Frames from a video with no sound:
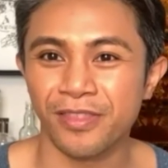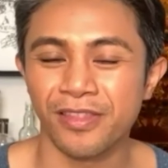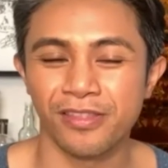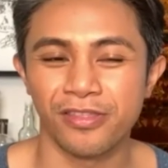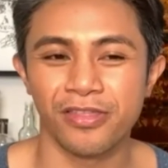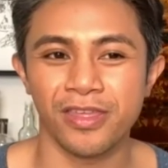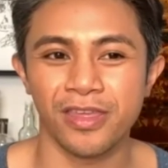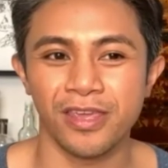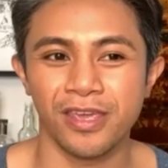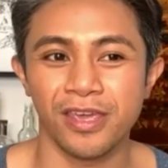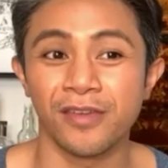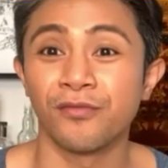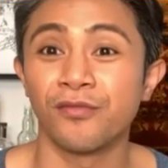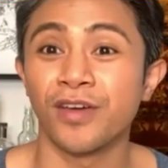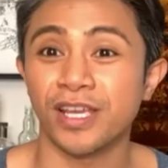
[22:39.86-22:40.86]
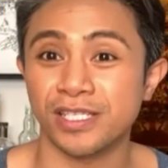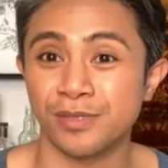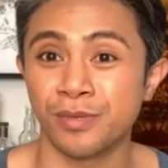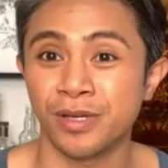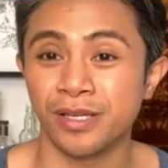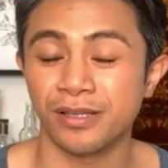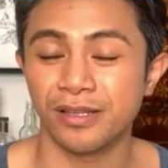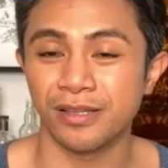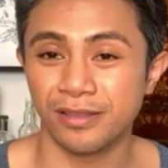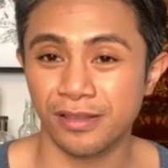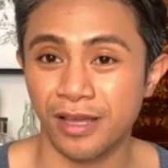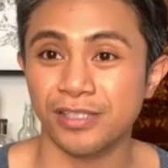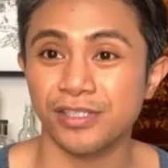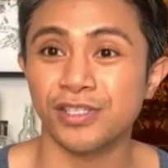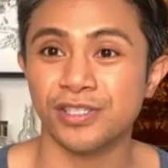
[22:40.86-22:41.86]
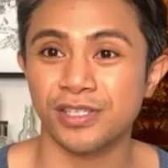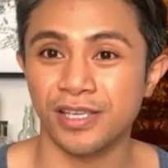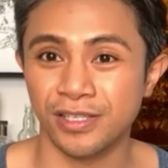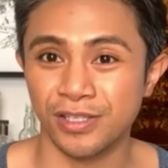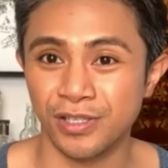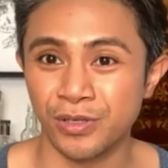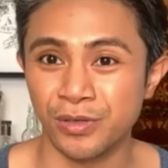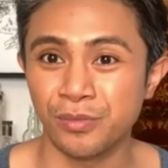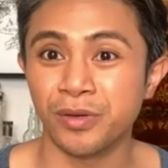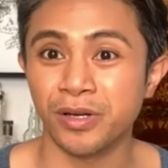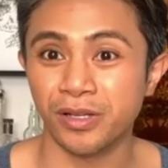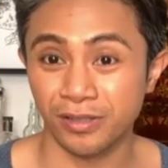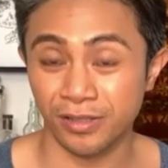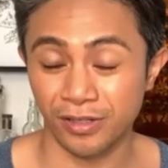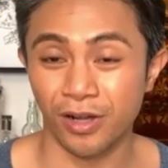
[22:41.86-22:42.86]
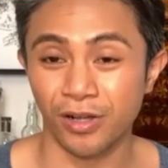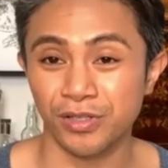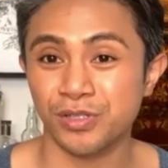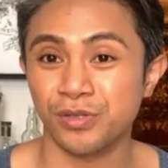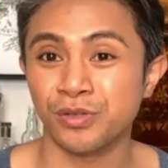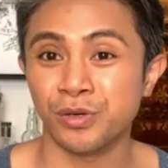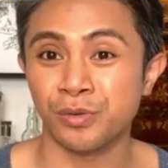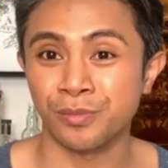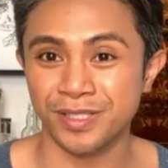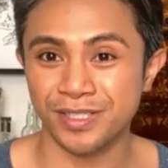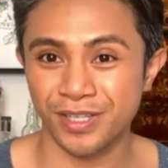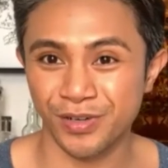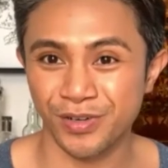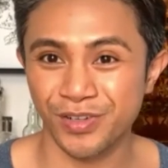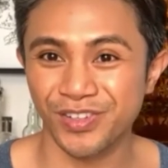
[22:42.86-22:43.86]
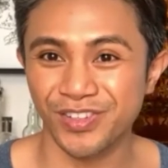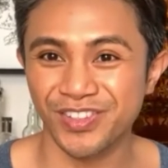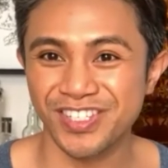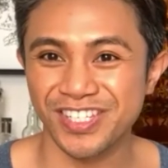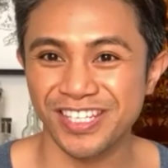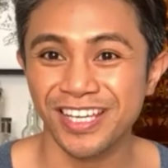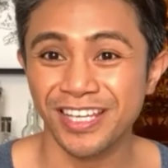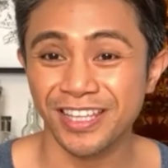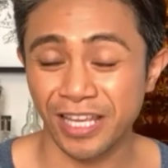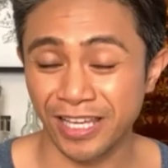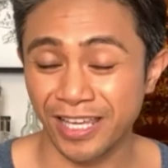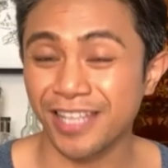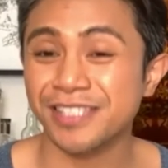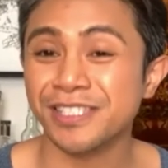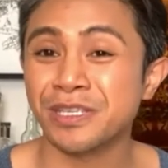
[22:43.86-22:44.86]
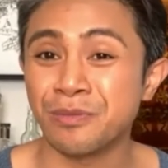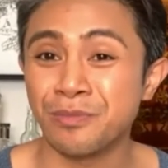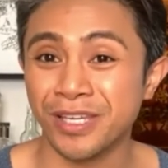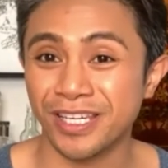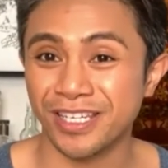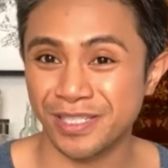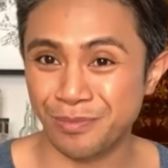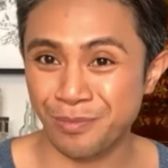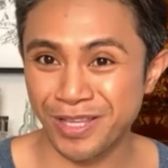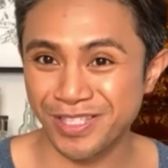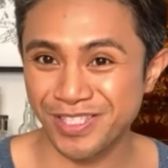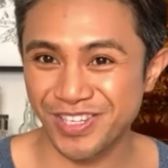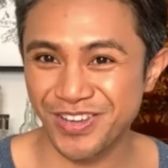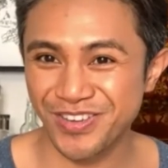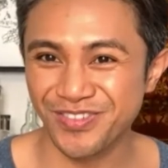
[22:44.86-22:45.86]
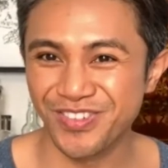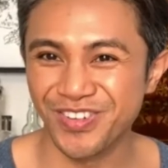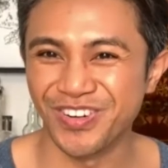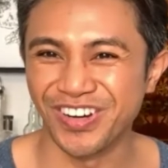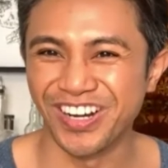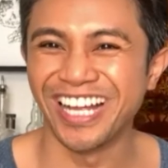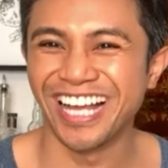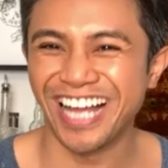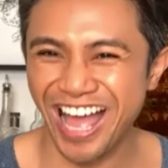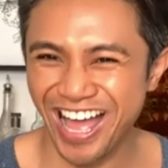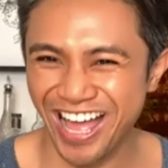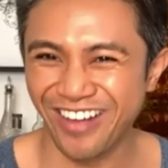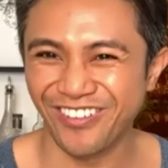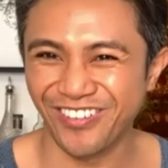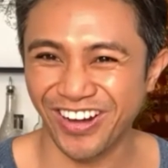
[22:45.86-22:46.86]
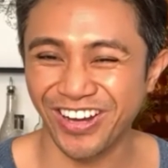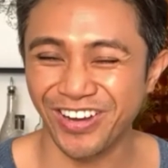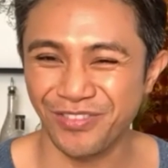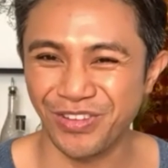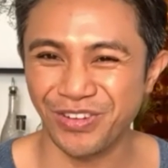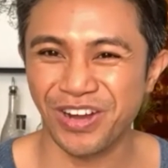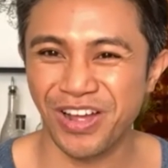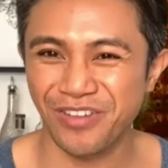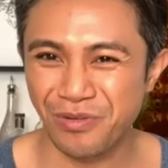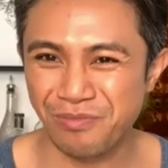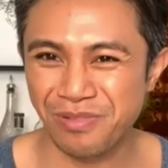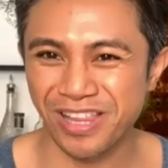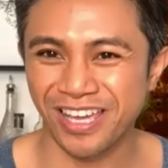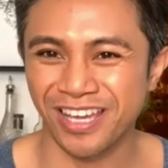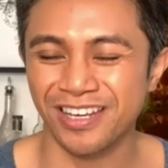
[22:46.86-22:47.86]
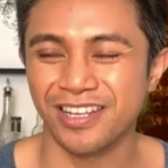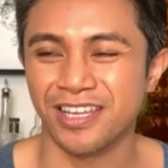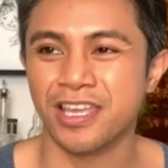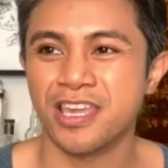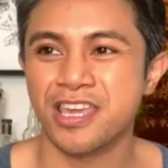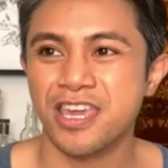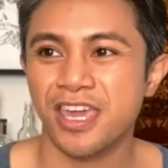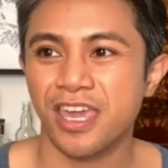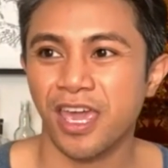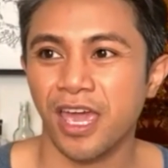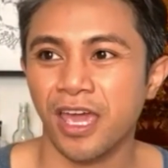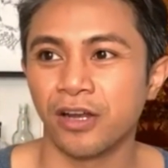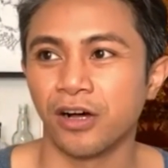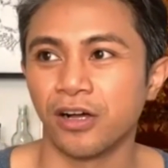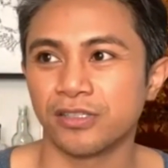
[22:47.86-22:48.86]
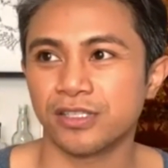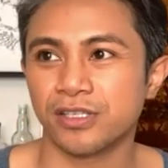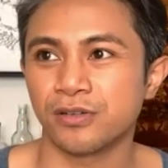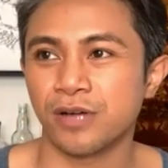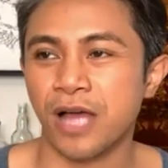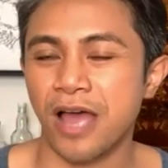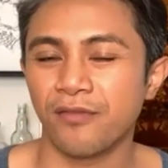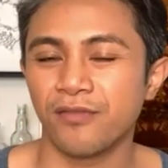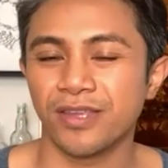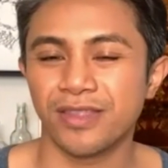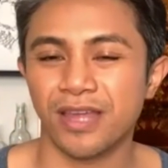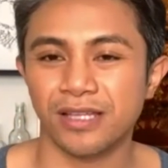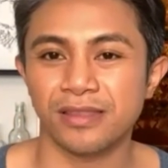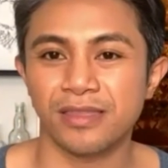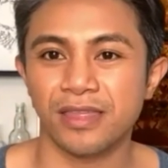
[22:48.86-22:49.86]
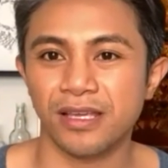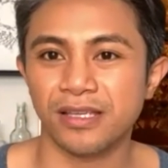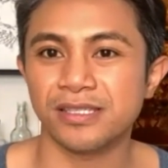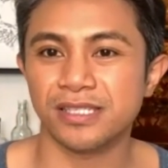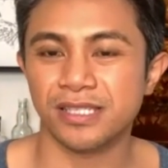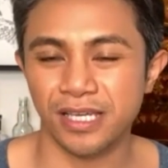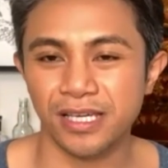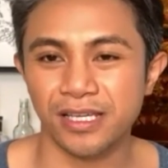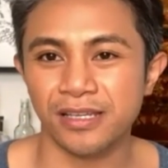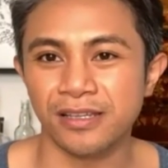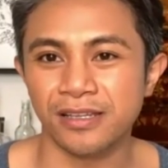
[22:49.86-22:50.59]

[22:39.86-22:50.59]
the investment, not just in you, but in also your materials that gets to be expensive, right? If you don't have a plan, and also having that thick skin.